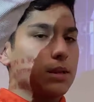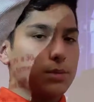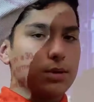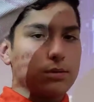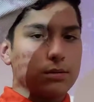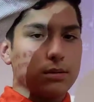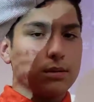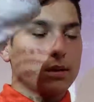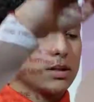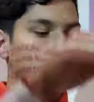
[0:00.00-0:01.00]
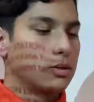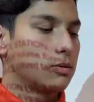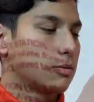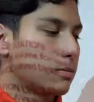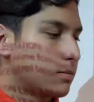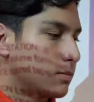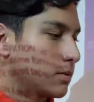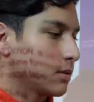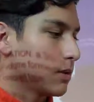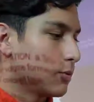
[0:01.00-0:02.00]
like the middle. So,
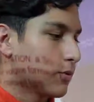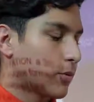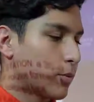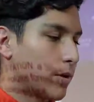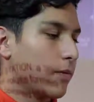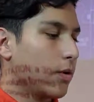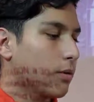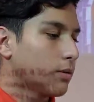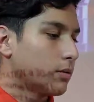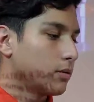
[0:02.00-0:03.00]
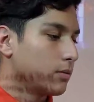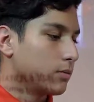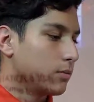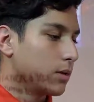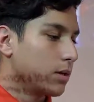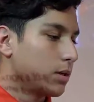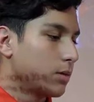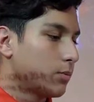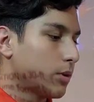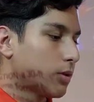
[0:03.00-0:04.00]
or from what I've heard,
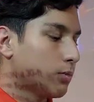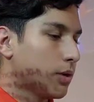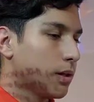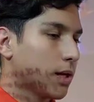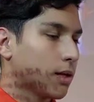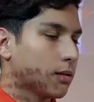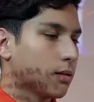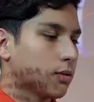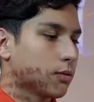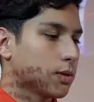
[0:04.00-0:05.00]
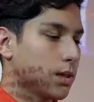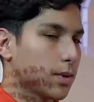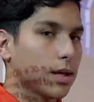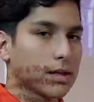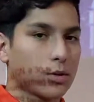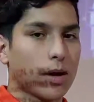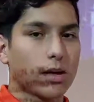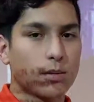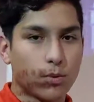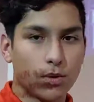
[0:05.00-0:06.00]
we could be that team that gets the
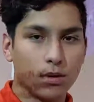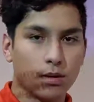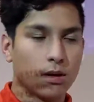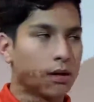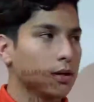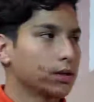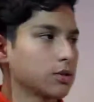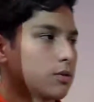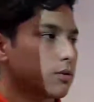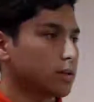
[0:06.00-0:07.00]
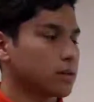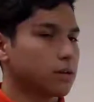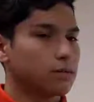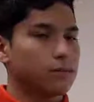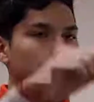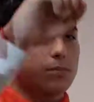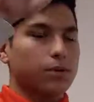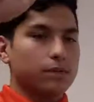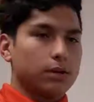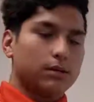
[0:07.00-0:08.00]
ranking point. So instead of
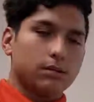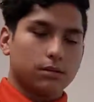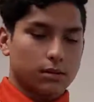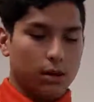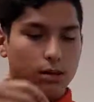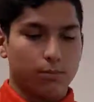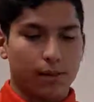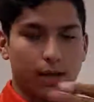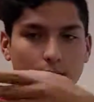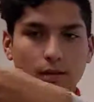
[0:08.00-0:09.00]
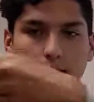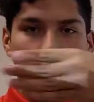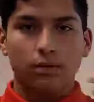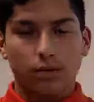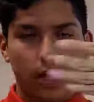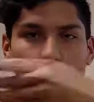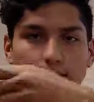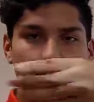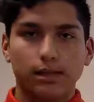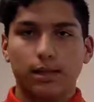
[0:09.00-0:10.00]
pivoting on the plane or the
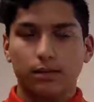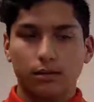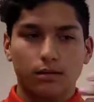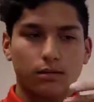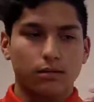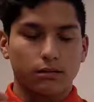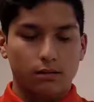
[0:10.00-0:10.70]
axis that the